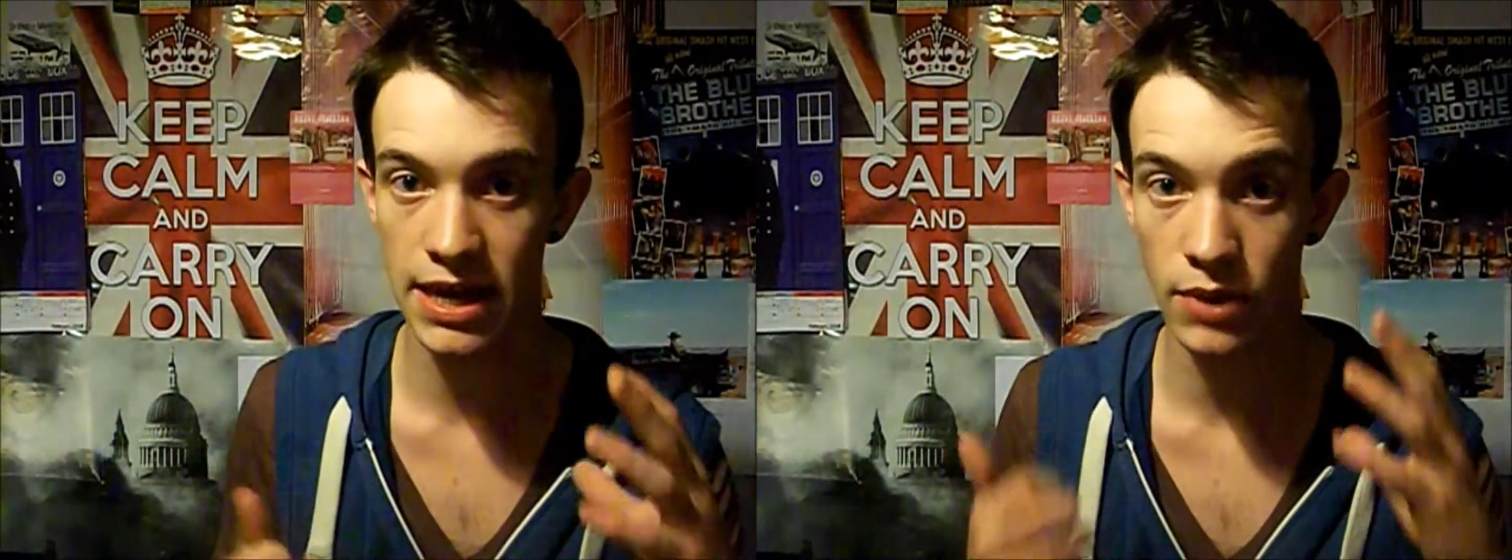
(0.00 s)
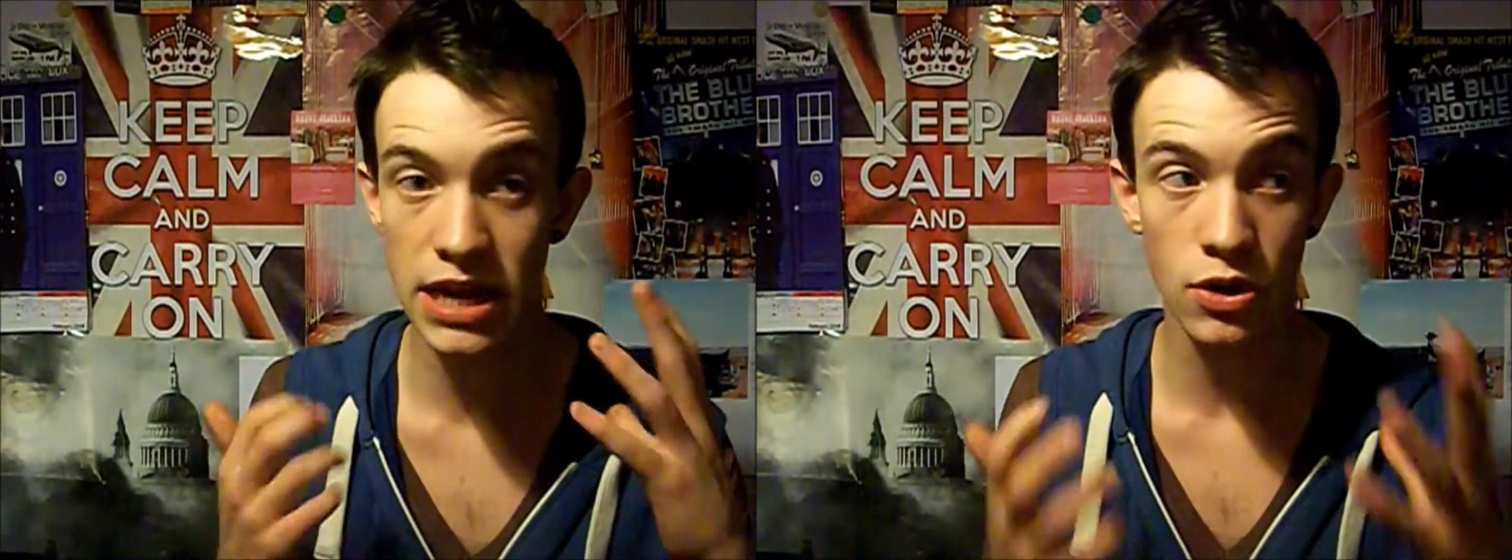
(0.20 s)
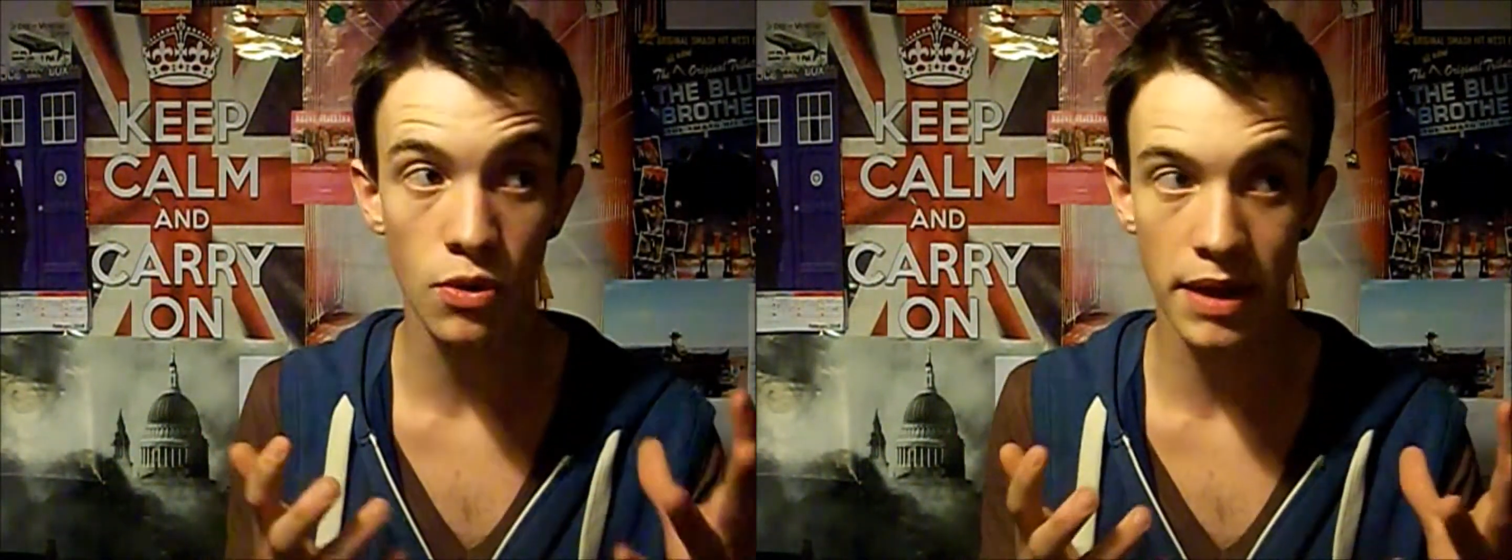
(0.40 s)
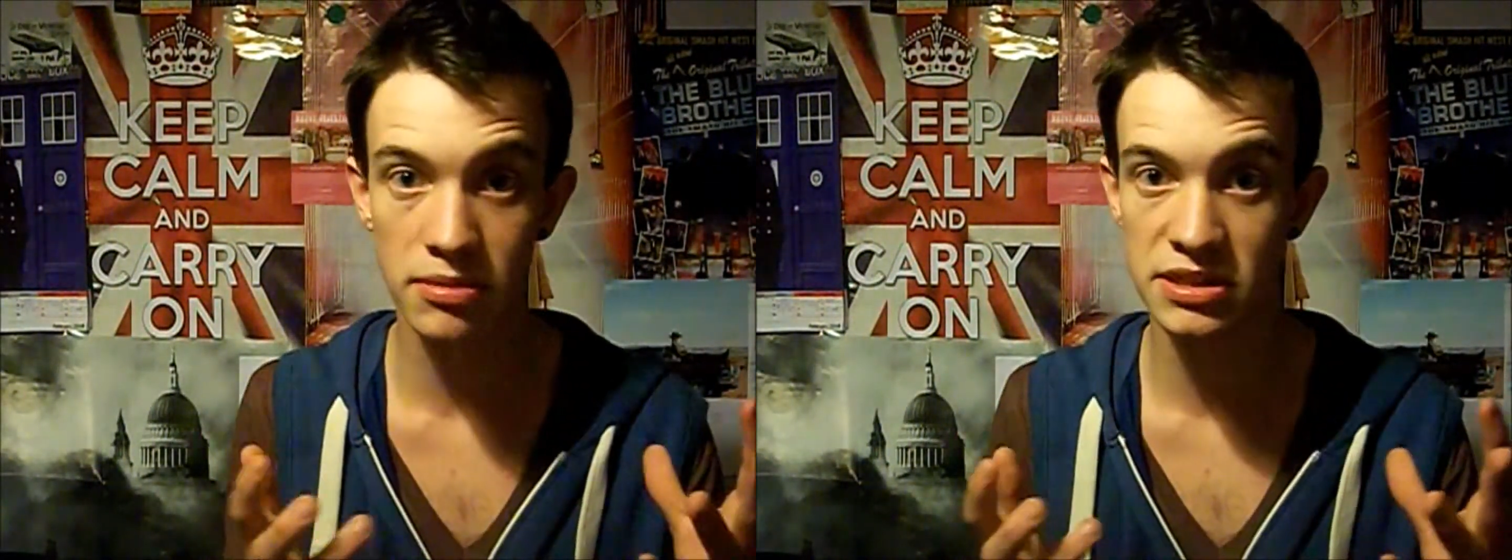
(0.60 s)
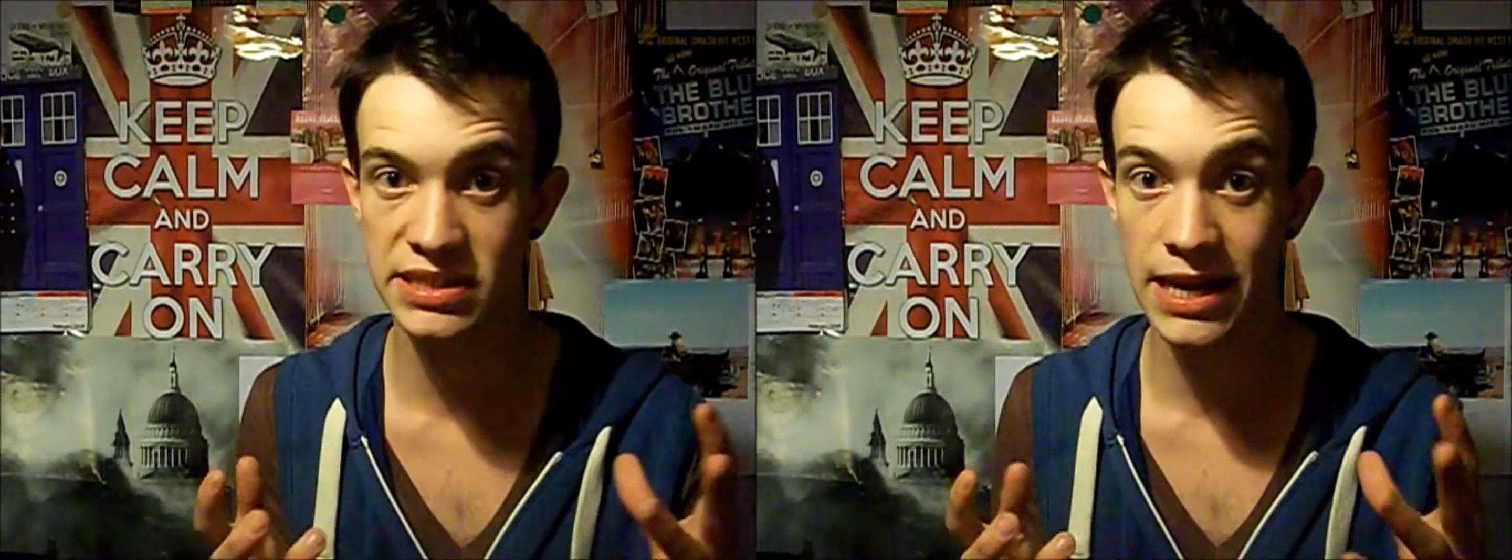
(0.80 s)
we'd all be able
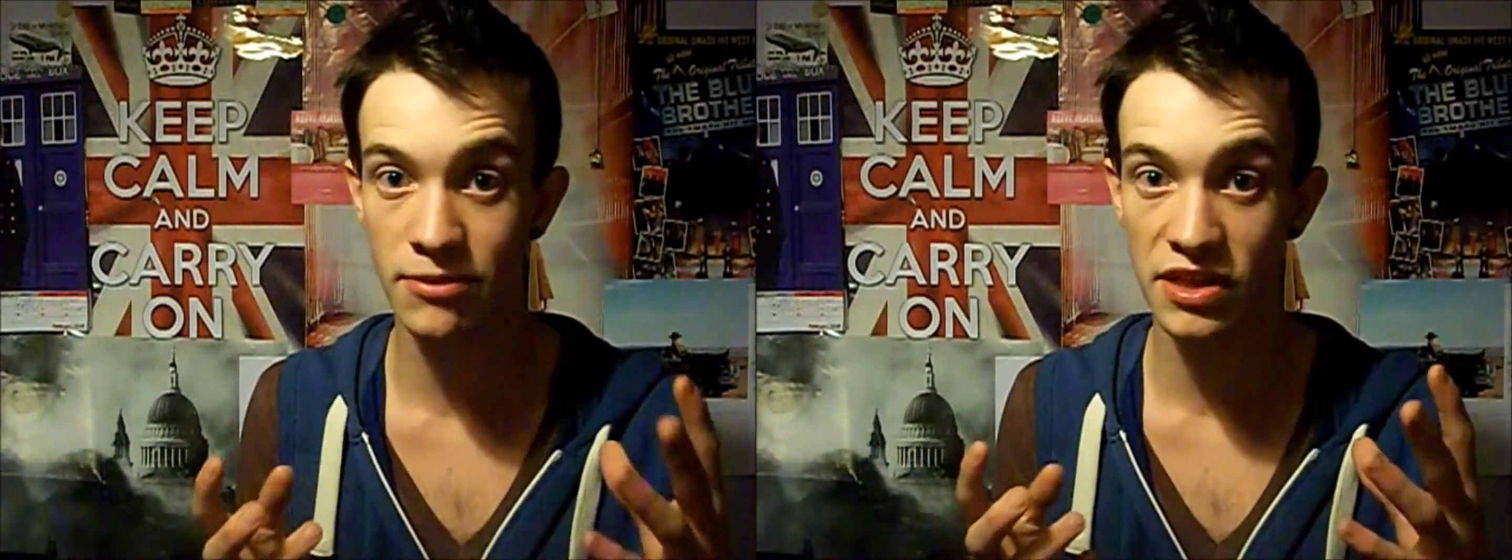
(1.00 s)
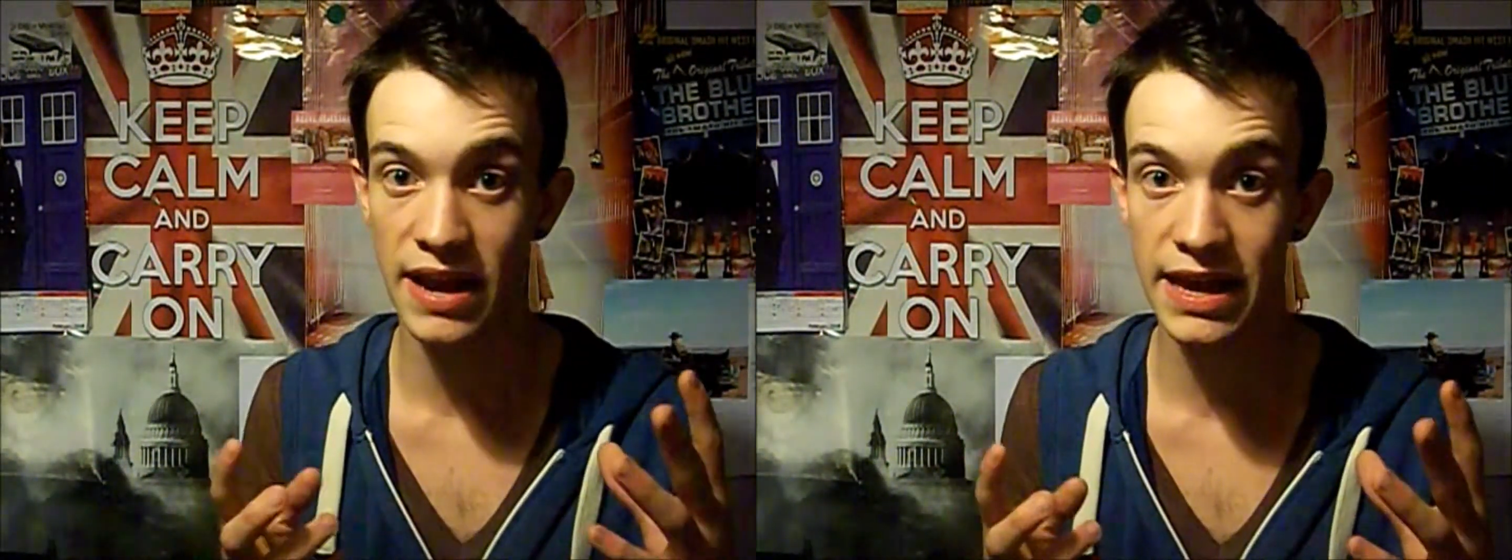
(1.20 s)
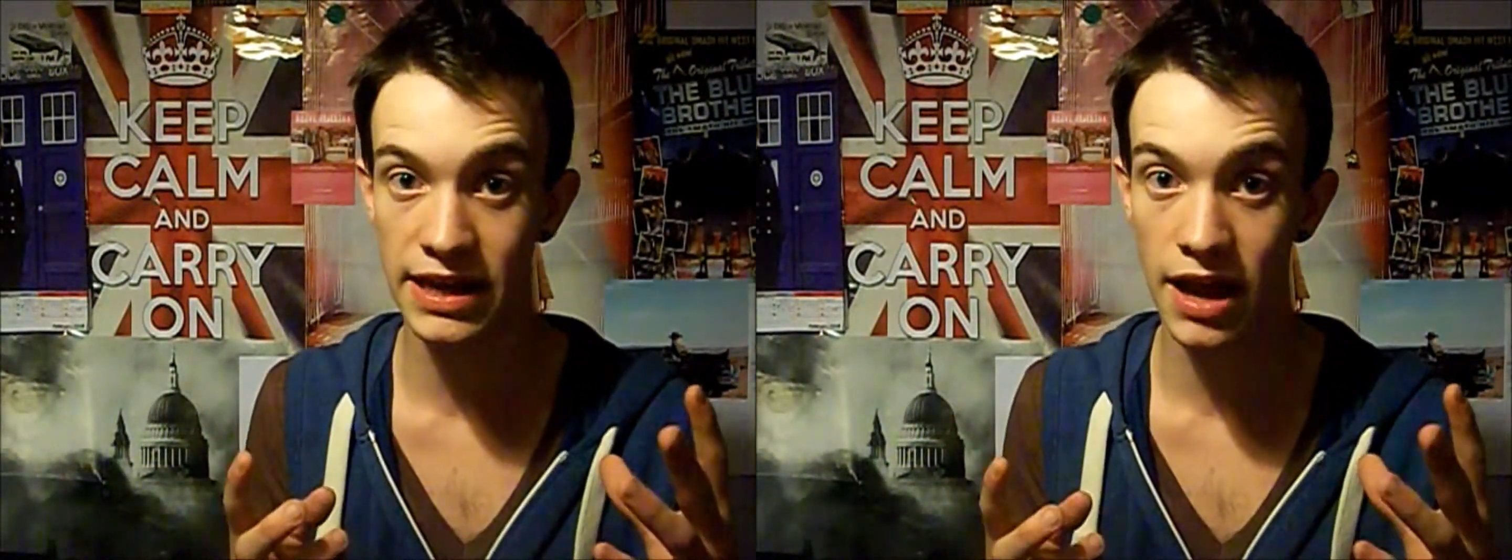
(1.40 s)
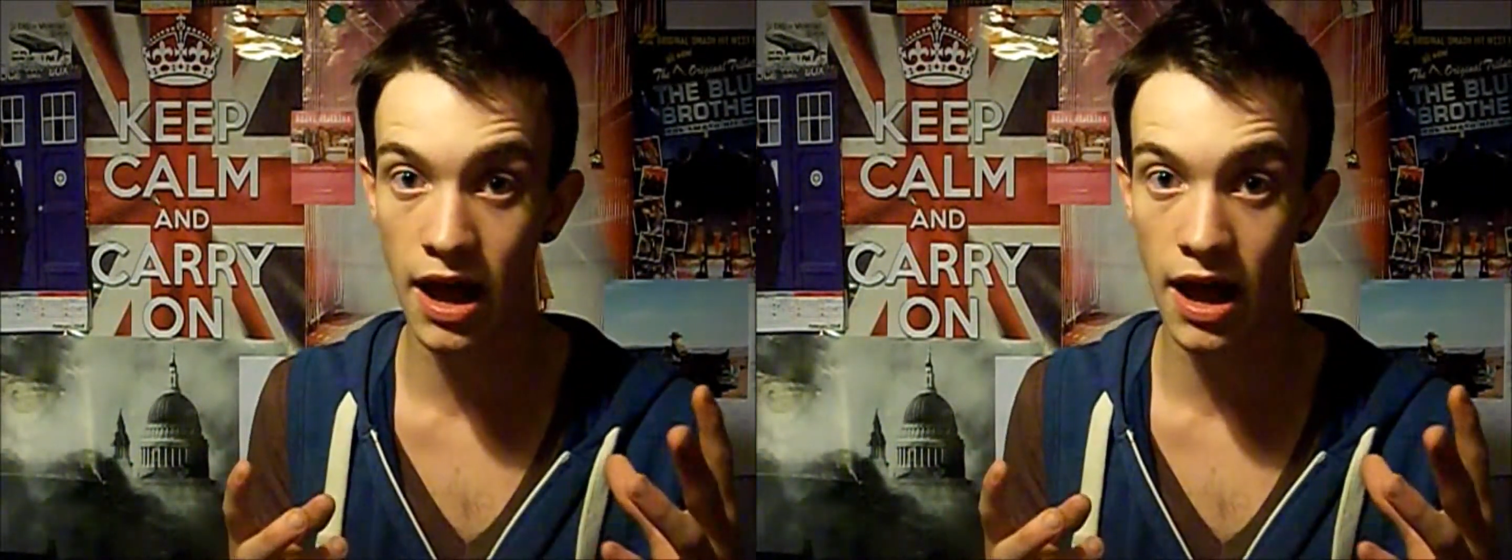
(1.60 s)
to see it with the naked